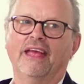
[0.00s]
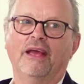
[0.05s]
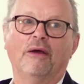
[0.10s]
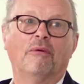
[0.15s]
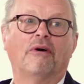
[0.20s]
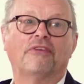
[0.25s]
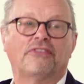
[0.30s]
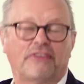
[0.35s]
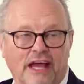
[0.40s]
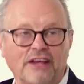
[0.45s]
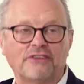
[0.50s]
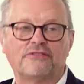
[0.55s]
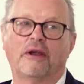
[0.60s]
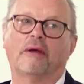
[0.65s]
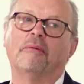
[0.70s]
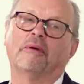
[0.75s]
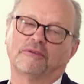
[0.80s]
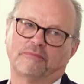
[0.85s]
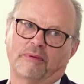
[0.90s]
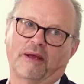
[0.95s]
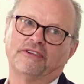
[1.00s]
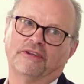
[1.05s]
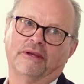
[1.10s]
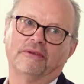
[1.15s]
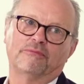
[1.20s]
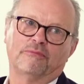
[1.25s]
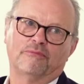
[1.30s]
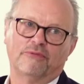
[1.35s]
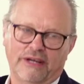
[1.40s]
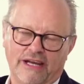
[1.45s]
Well, thanks very much, Patrick.
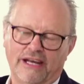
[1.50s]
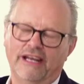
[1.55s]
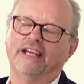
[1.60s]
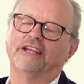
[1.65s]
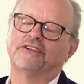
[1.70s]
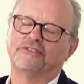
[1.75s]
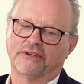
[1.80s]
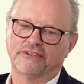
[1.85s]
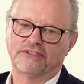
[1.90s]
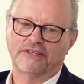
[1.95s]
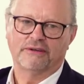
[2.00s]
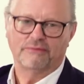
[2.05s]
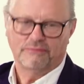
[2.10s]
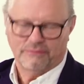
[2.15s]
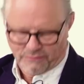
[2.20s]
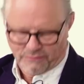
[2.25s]
Really interesting.